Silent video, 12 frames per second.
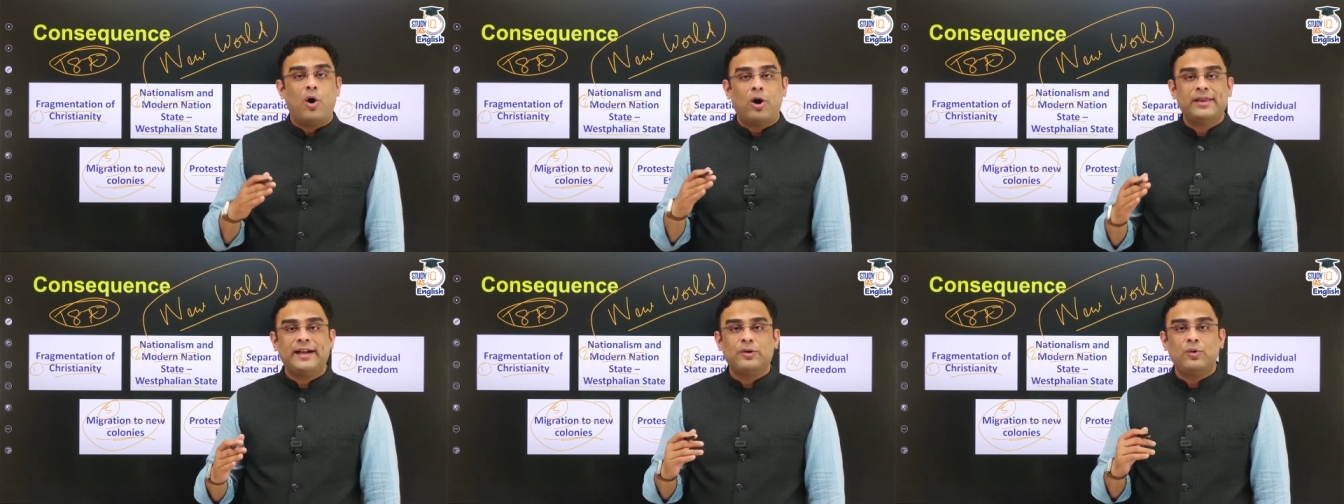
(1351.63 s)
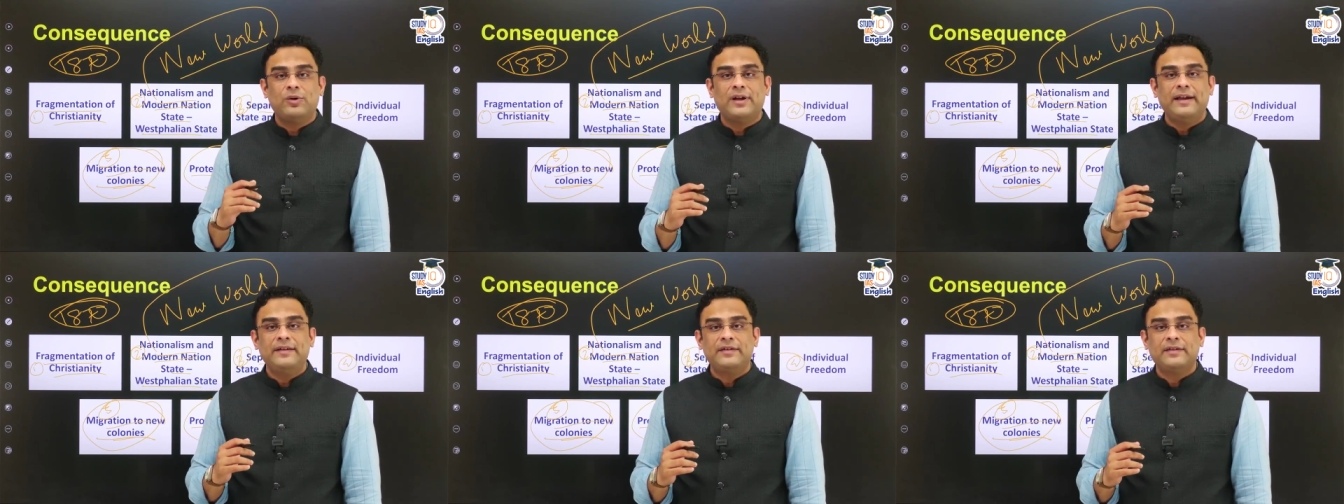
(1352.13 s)
On that note,
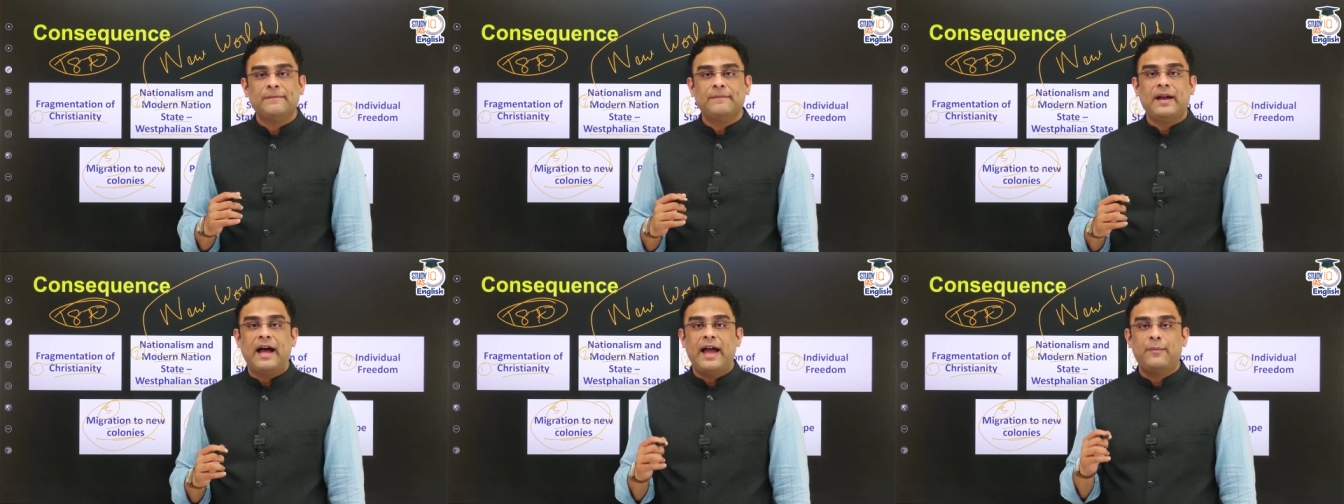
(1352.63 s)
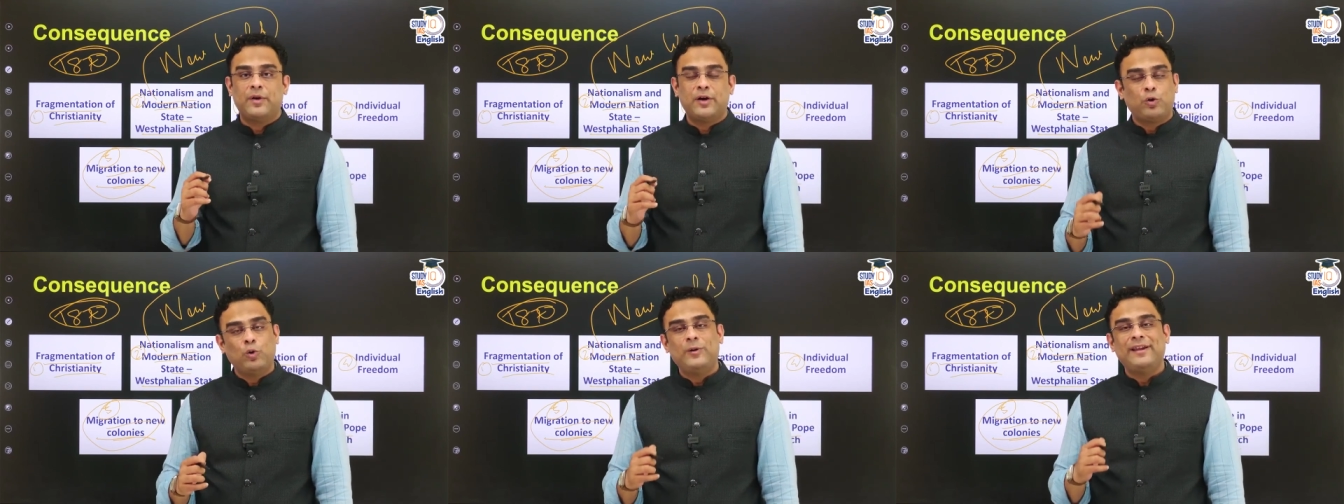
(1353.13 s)
guys, I am
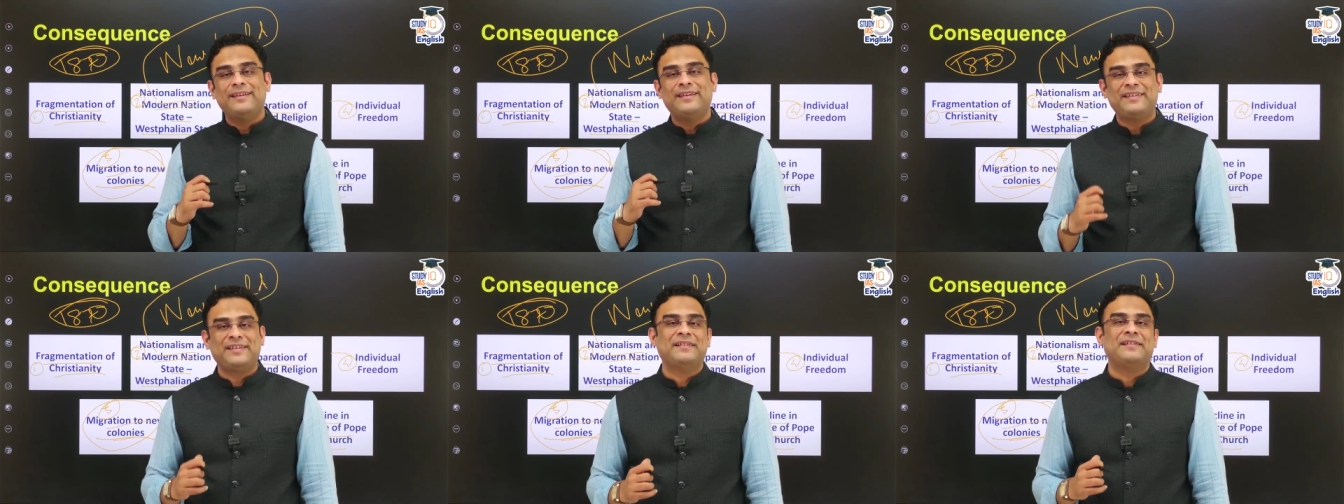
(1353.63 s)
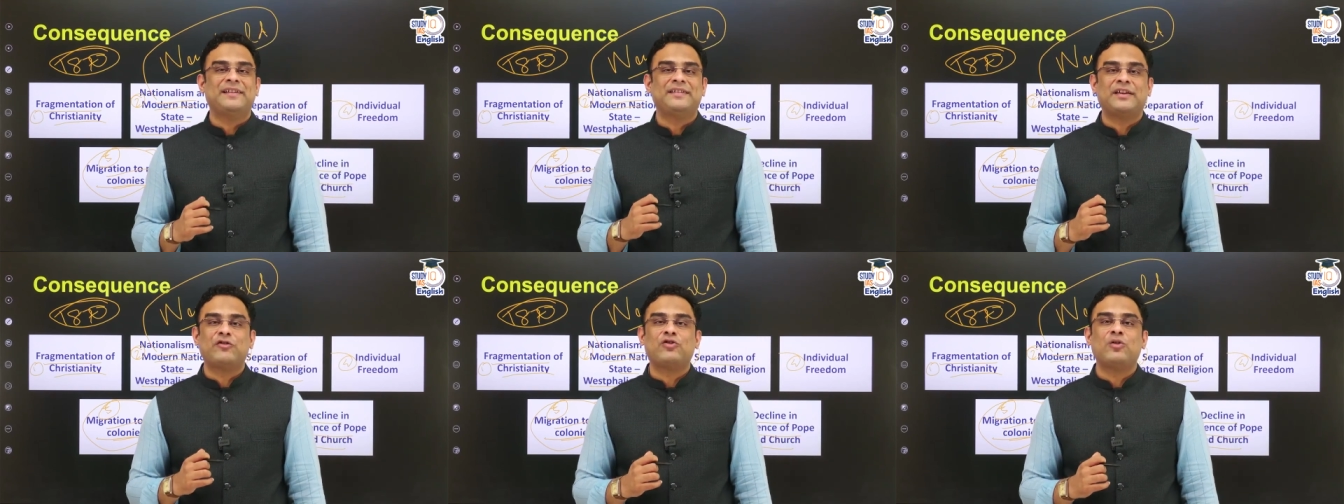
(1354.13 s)
concluding this
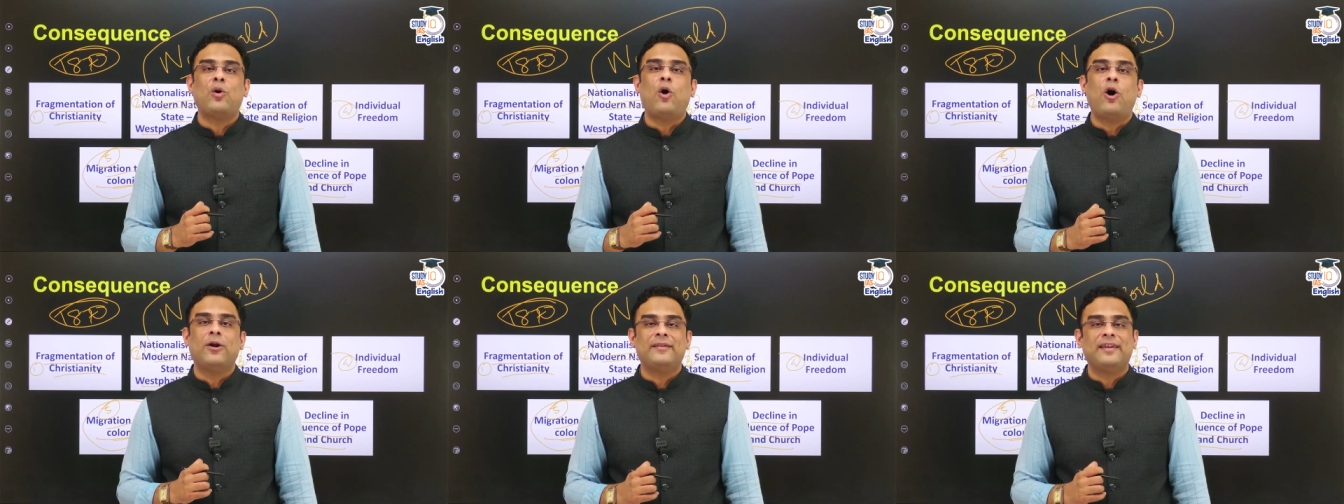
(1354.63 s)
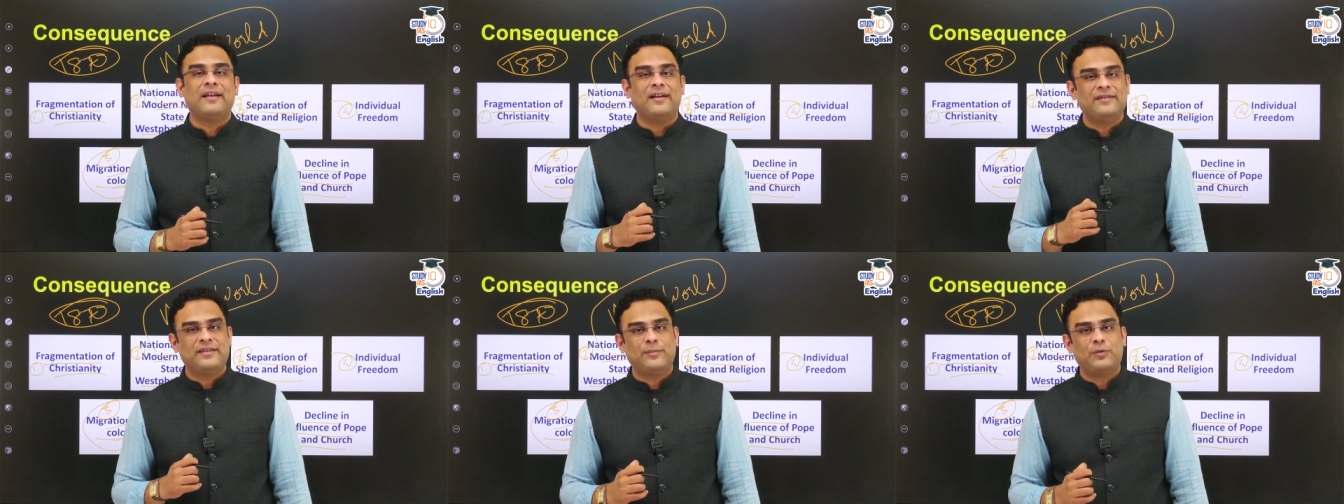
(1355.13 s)
discussion on the
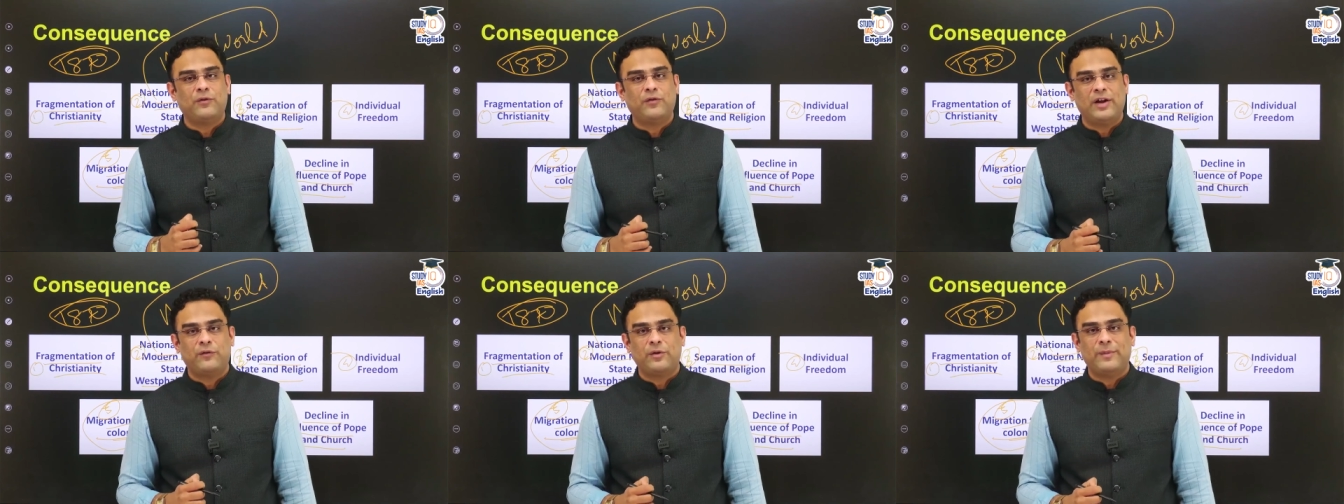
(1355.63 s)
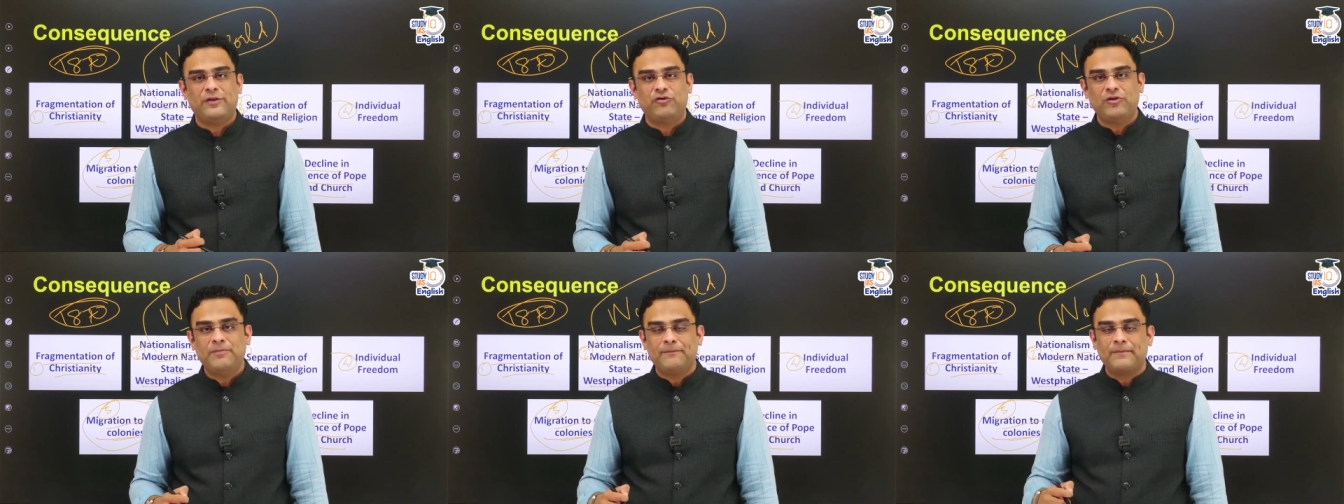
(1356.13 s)
concept of
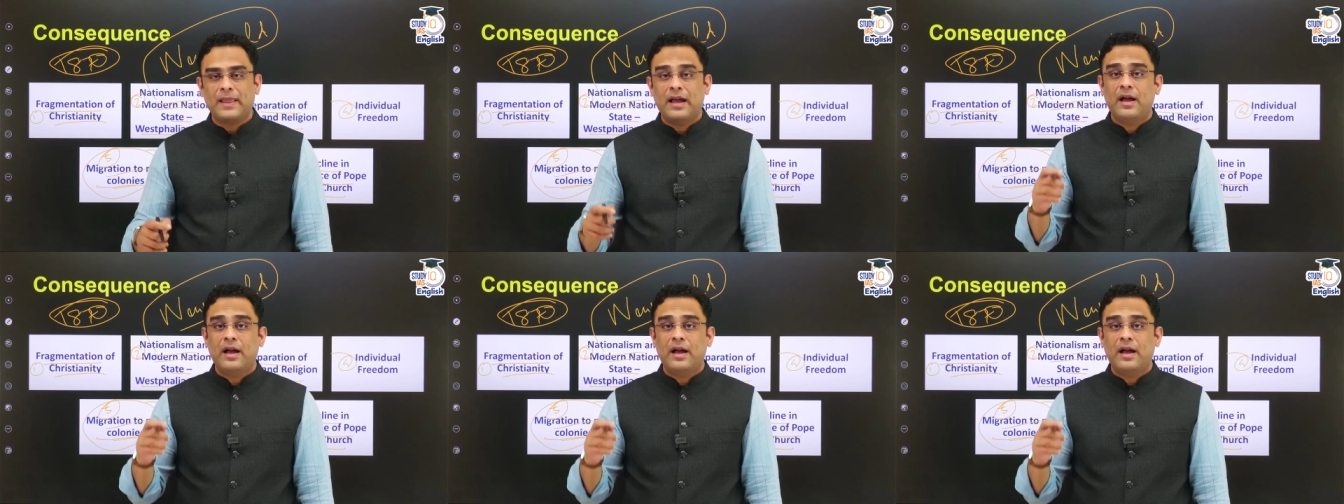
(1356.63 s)
Reformation.